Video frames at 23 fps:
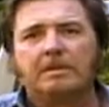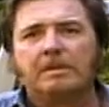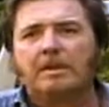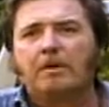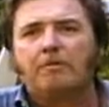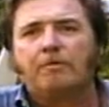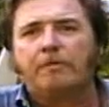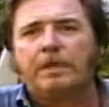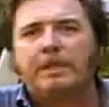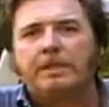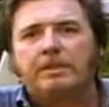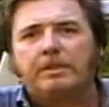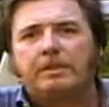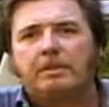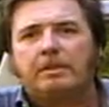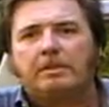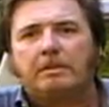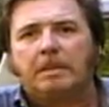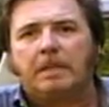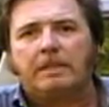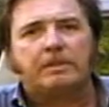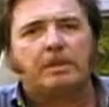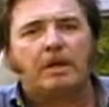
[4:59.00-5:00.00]
just go
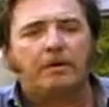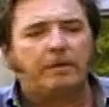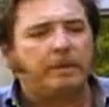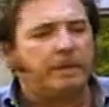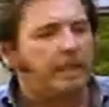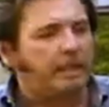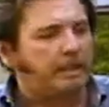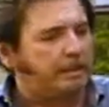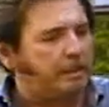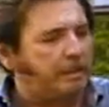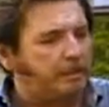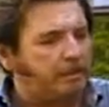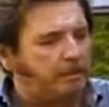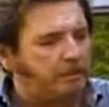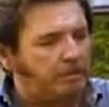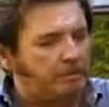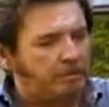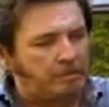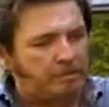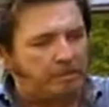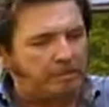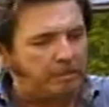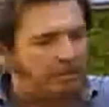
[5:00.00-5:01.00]
fishing. That's all you gotta
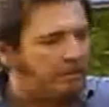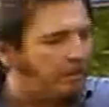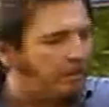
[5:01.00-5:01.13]
do.